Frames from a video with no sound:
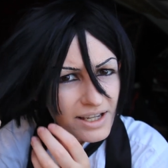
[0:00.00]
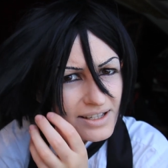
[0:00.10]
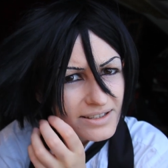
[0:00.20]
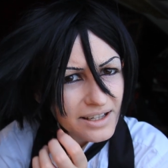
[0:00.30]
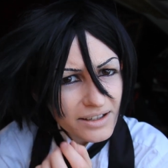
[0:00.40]

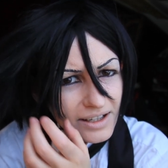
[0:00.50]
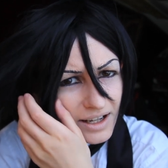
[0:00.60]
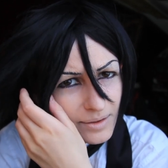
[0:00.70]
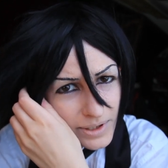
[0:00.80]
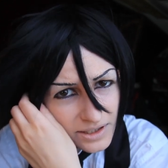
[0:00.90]
Is there
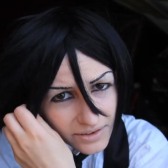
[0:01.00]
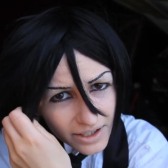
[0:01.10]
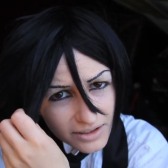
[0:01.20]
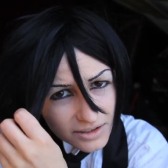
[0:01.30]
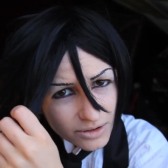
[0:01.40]
a piece of
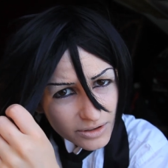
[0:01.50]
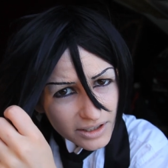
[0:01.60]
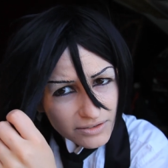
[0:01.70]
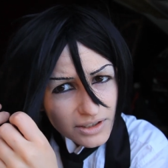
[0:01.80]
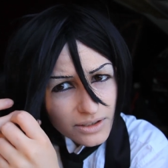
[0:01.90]
hair that's short
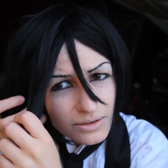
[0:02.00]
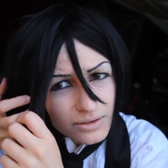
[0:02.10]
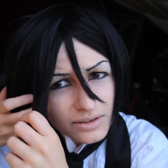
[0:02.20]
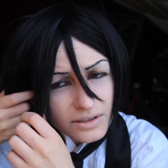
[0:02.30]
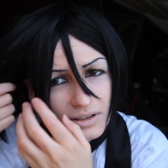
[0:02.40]
enough to
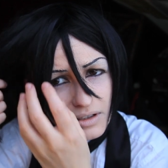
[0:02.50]
use?